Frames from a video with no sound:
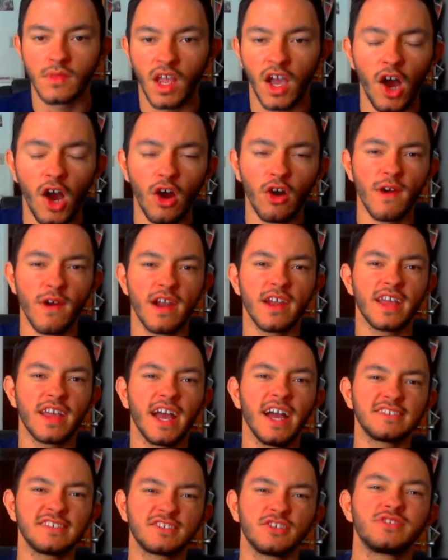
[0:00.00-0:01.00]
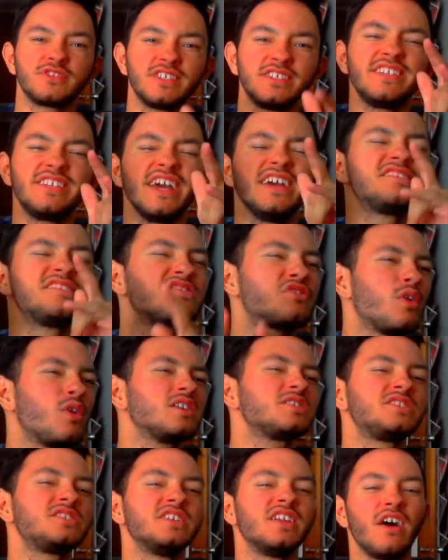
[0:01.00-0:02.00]
Alrighty guys, so today's
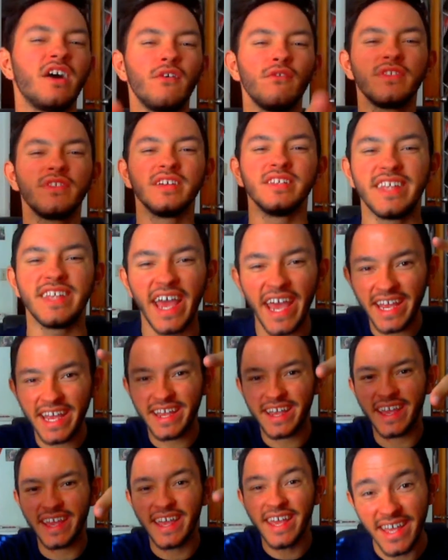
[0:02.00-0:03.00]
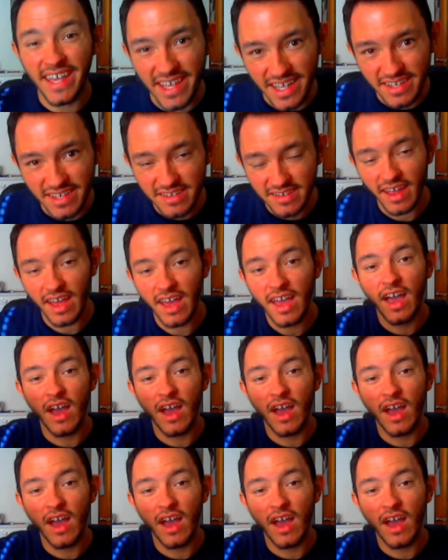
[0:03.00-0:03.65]
question of the day is,